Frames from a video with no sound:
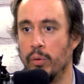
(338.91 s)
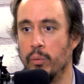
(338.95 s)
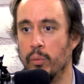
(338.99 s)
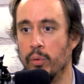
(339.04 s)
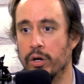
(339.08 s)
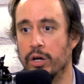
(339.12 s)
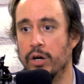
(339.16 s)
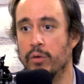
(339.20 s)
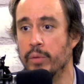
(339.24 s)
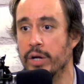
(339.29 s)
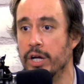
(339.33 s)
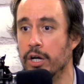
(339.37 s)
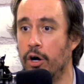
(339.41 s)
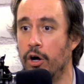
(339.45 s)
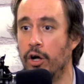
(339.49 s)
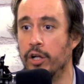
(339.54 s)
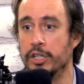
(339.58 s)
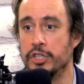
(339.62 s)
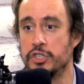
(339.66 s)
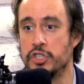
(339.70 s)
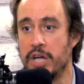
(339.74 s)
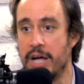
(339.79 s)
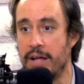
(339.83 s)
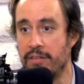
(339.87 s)
We're going to read all
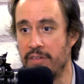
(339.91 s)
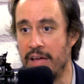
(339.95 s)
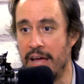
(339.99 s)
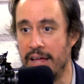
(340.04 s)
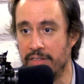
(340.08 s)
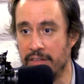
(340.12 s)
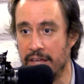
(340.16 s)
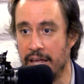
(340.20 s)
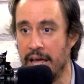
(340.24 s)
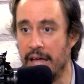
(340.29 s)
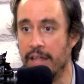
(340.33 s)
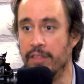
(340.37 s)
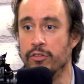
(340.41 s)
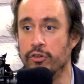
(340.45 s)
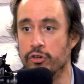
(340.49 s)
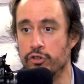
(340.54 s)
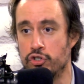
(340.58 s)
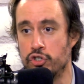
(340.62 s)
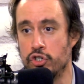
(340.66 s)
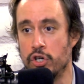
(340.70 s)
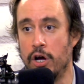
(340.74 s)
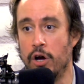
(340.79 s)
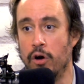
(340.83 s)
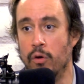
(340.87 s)
the chats at the end of the
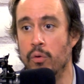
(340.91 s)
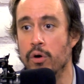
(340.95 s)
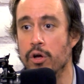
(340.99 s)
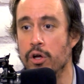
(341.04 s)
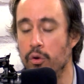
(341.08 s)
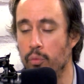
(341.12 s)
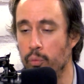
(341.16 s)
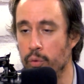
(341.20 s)
show.